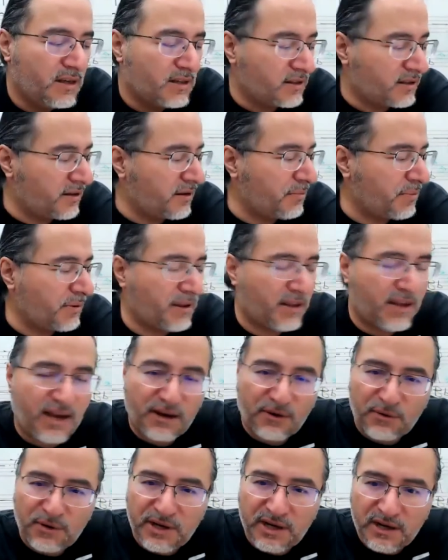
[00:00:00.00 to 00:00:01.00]
So the
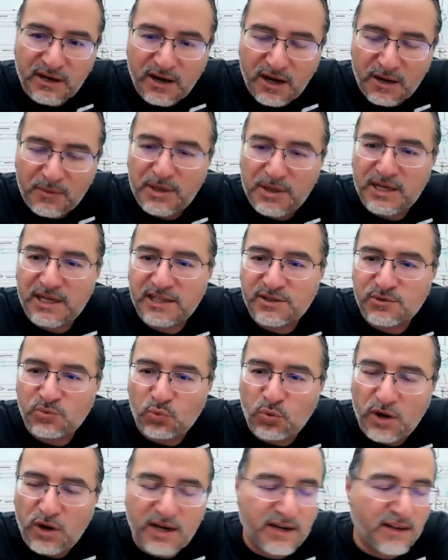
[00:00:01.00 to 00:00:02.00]
Pythagorean comma is
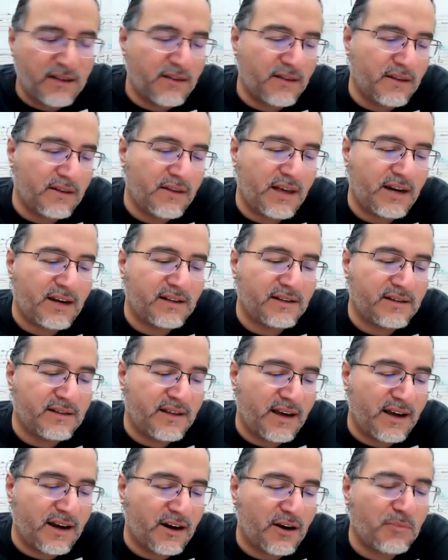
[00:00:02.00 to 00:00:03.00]
one that is
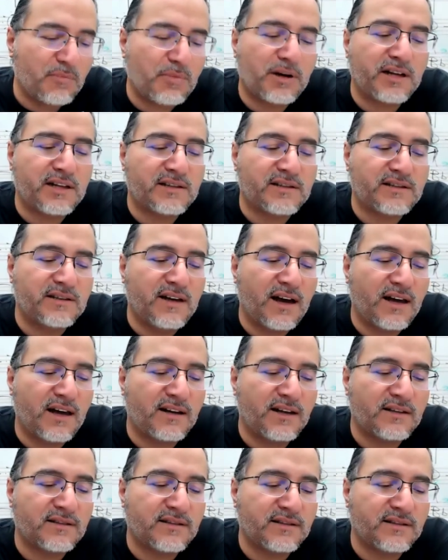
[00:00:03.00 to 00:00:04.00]
there, but it's not
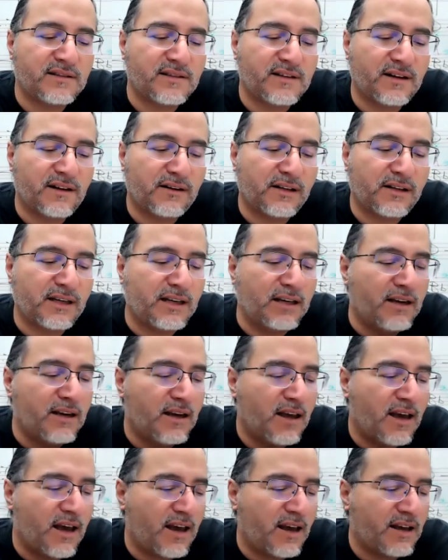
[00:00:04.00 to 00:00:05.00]
necessarily
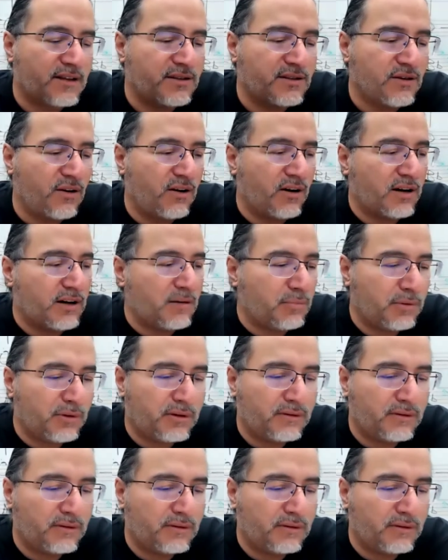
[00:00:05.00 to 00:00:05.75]
as audible.